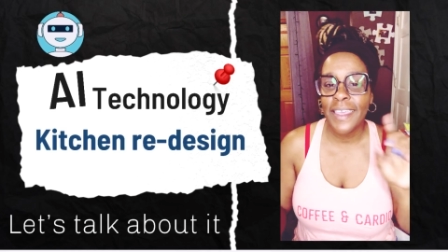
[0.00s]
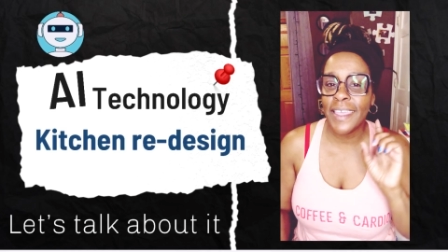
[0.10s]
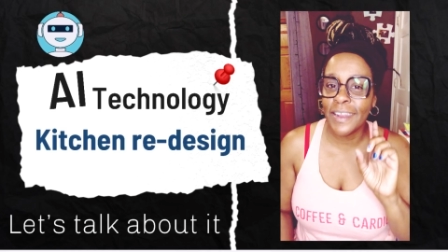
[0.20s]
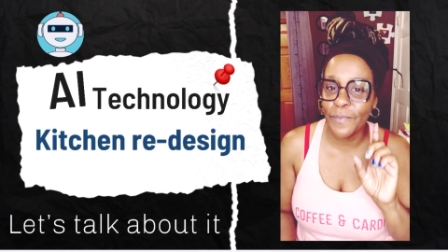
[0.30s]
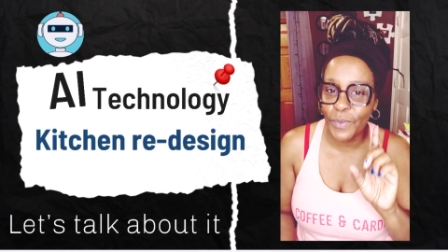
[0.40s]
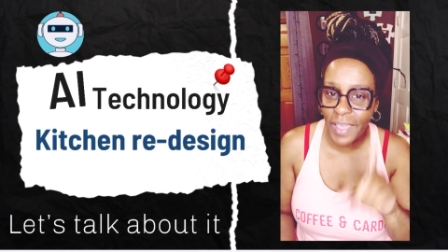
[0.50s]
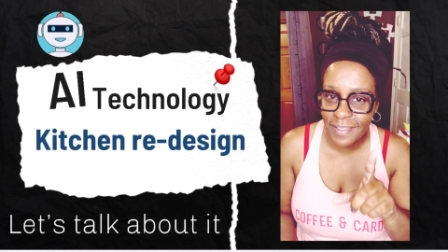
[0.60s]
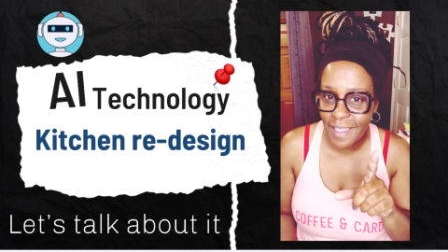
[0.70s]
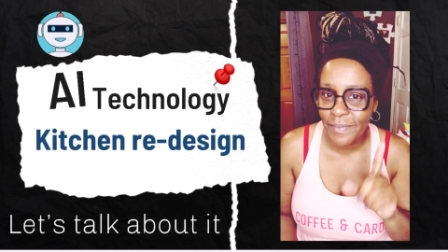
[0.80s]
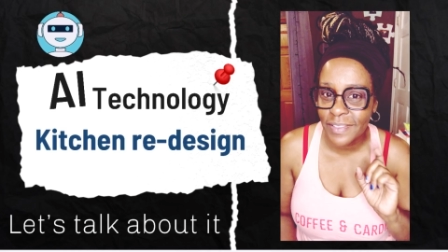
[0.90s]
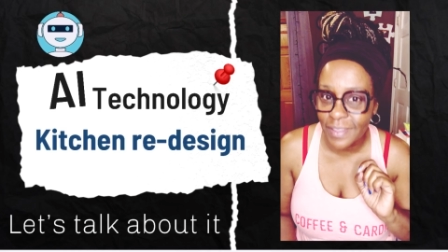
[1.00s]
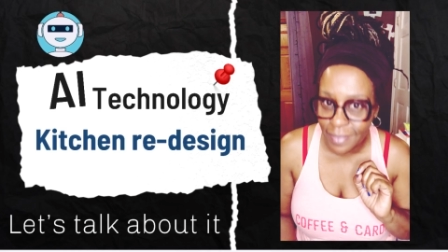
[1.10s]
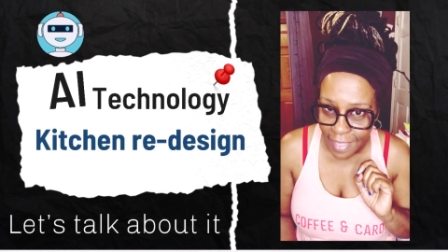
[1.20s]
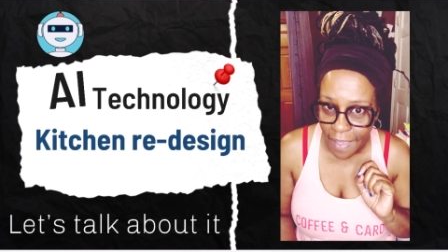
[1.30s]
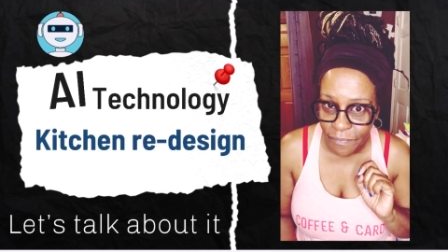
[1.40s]
And if you guys haven't
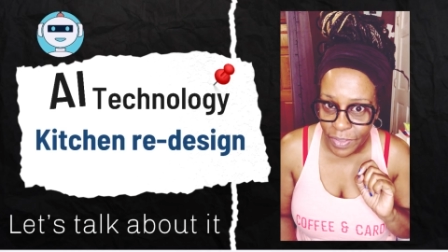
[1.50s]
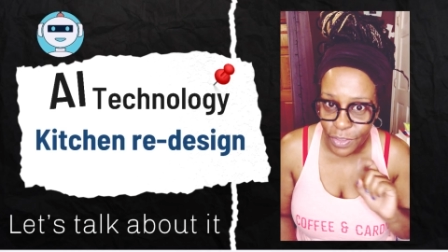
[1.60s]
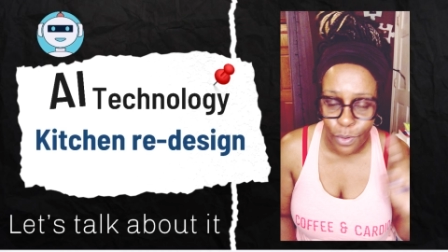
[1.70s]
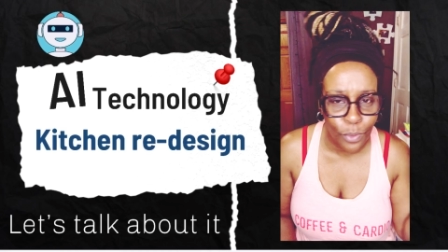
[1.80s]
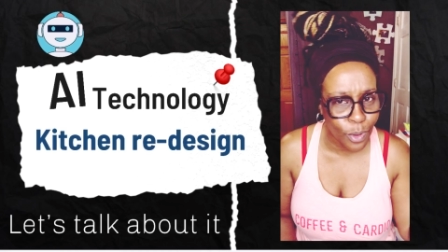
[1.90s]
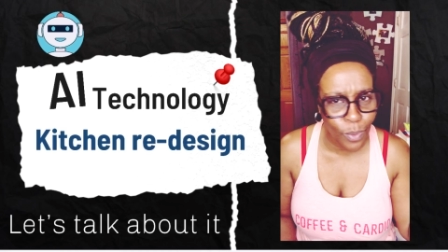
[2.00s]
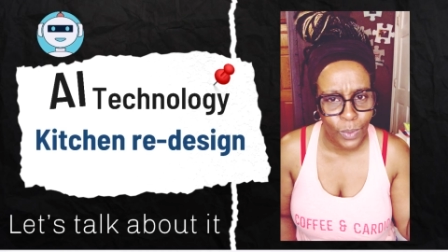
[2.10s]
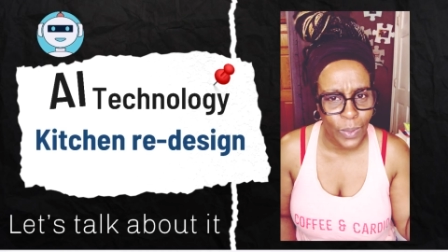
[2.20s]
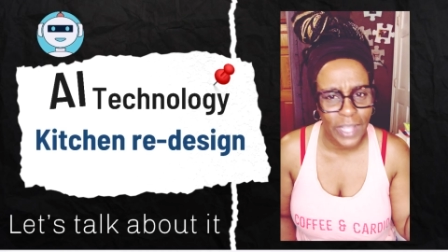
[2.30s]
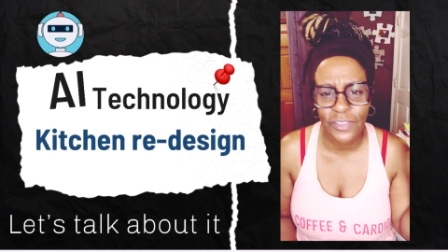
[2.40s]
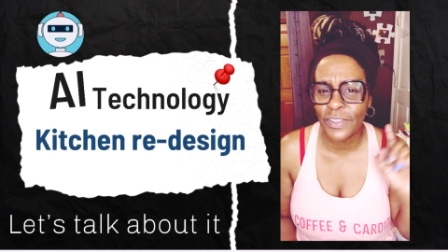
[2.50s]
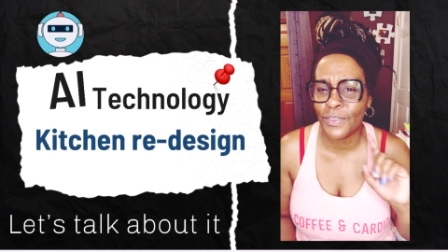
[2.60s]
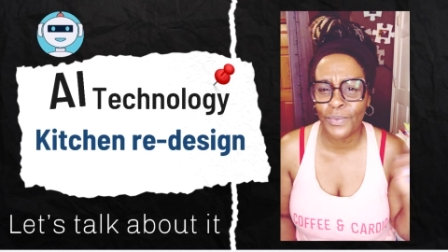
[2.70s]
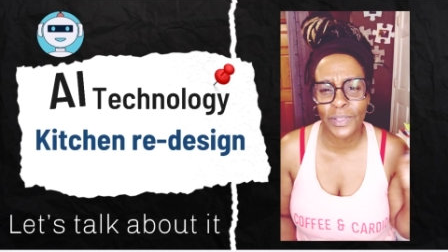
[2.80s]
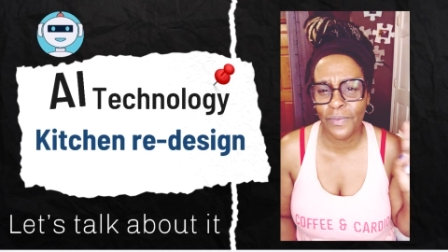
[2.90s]
seen that video, go and watch it.
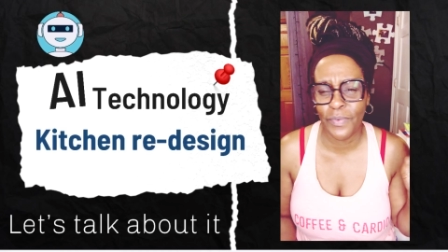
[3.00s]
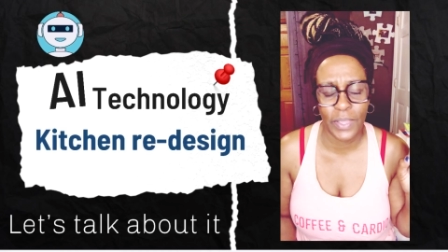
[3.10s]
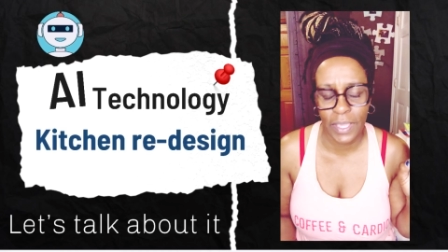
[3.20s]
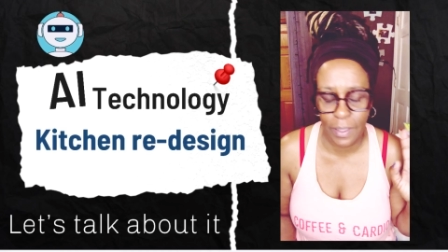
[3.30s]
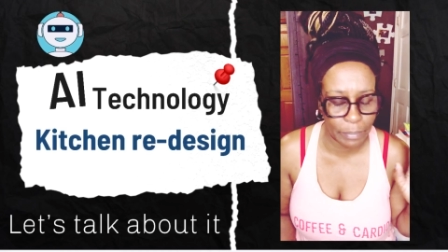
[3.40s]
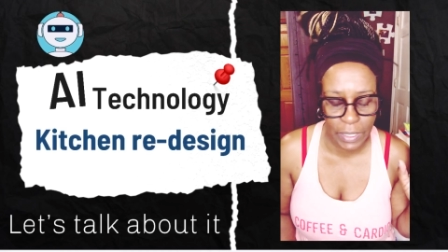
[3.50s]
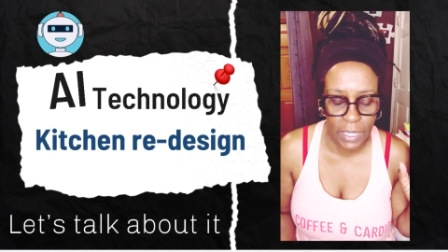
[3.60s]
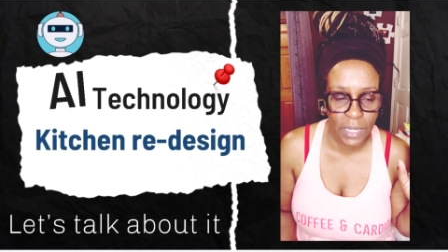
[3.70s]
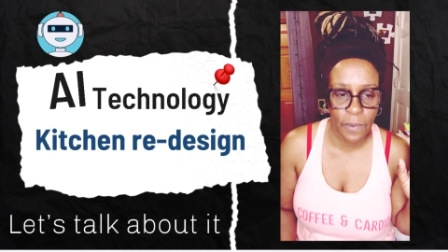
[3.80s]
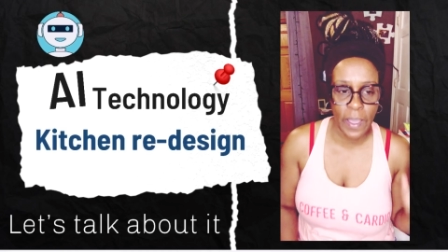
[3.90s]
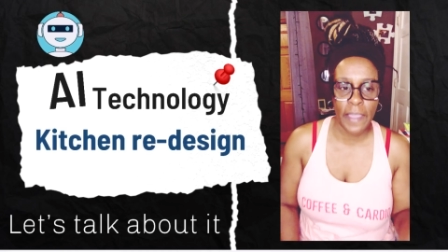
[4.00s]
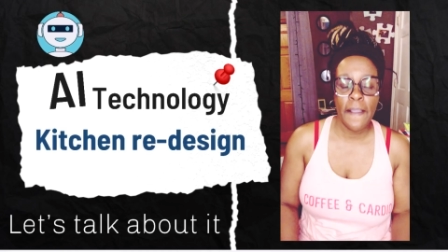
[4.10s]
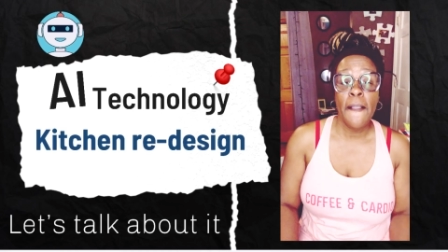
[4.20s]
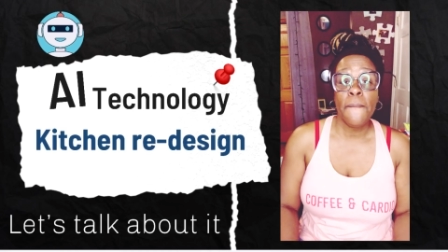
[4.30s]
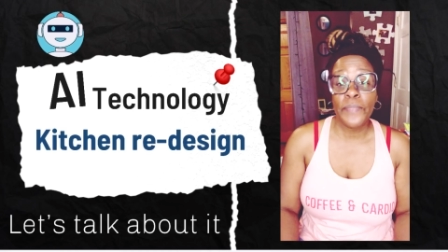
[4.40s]
It's really freaky. But anyway,
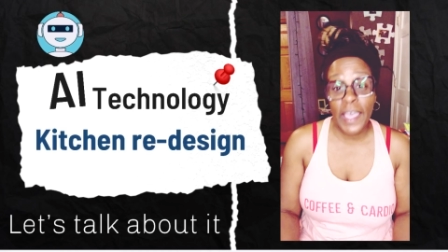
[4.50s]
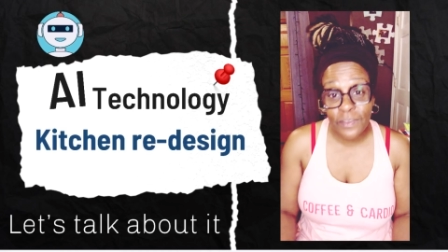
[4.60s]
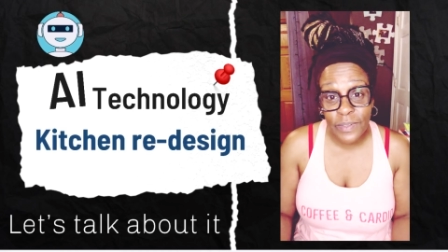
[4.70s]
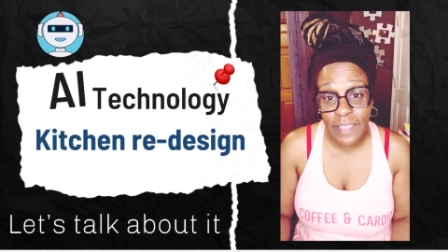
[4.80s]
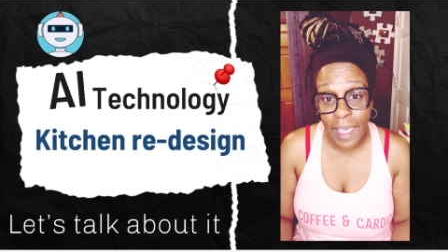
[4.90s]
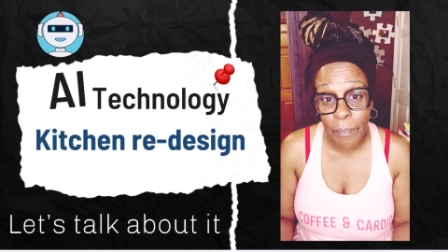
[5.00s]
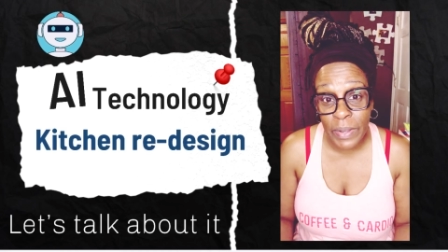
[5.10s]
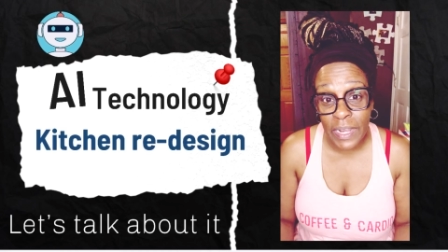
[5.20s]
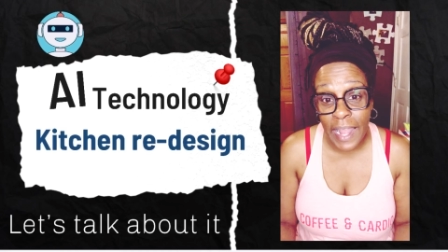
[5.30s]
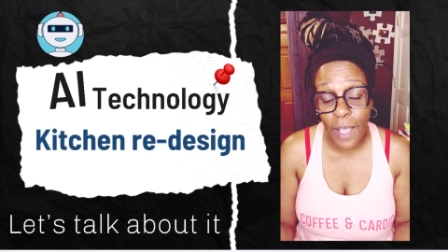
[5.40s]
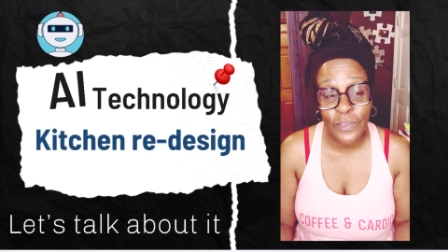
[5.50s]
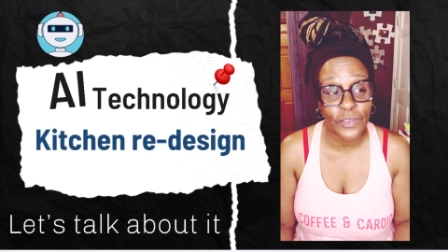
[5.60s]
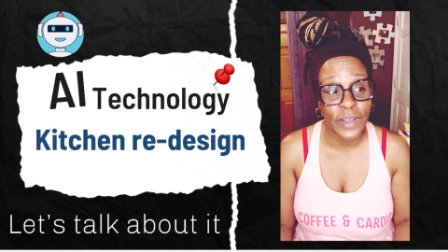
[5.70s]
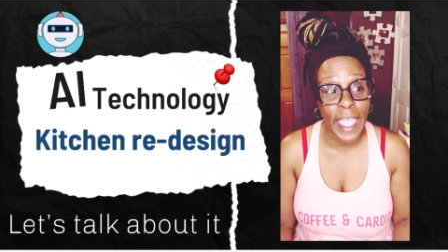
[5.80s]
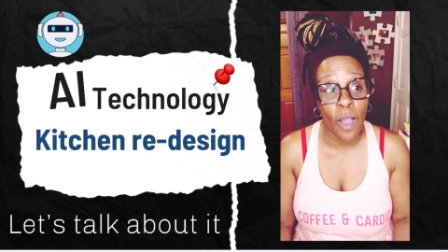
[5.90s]
that's what's happening now. So
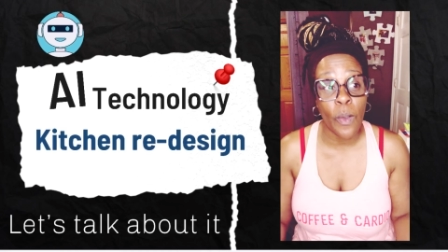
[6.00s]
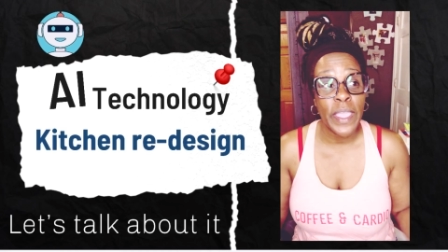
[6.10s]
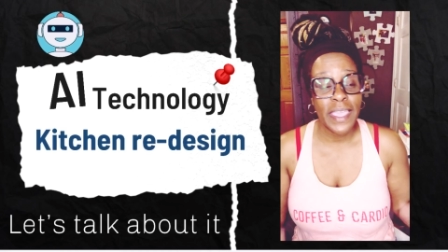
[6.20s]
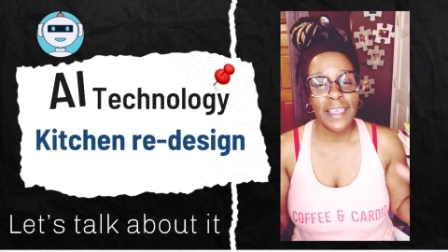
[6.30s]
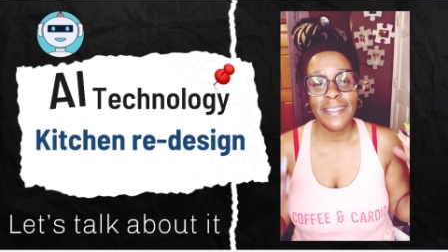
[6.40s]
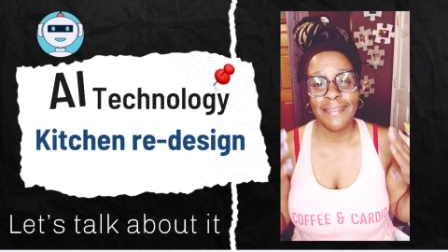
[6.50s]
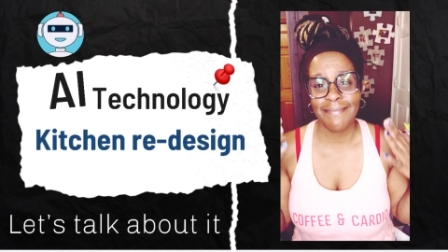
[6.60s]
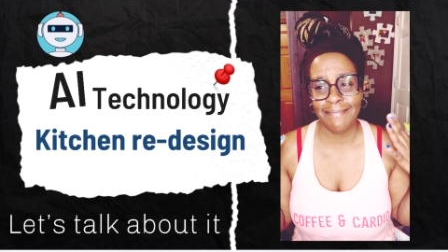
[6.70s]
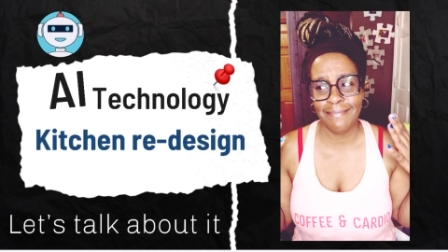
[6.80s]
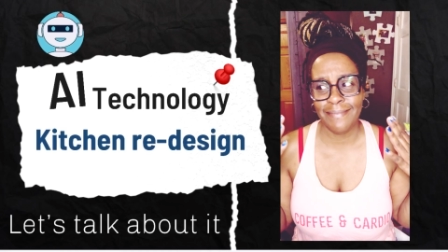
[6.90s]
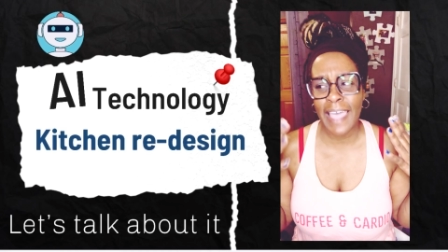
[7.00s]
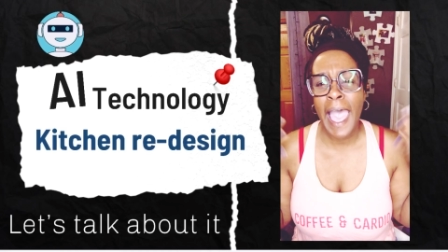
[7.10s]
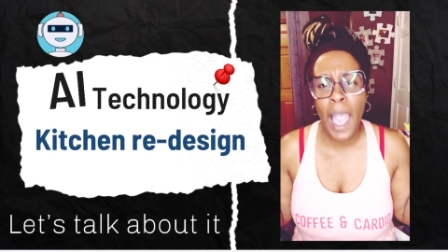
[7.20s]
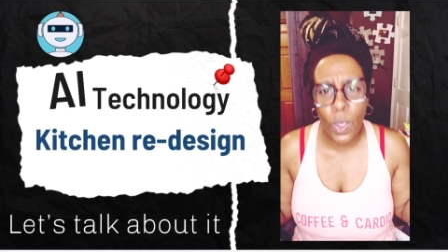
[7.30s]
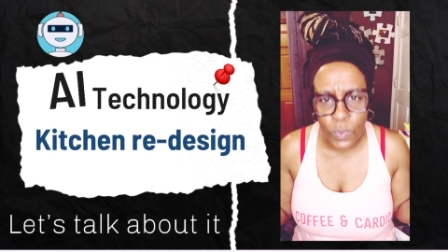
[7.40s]
now the
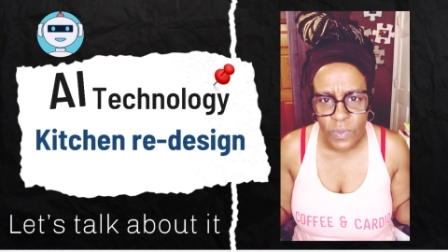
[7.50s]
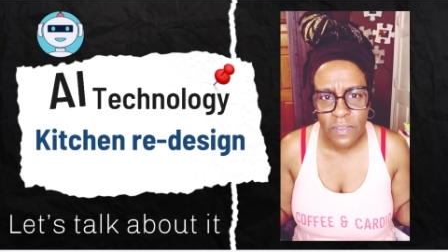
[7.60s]
house,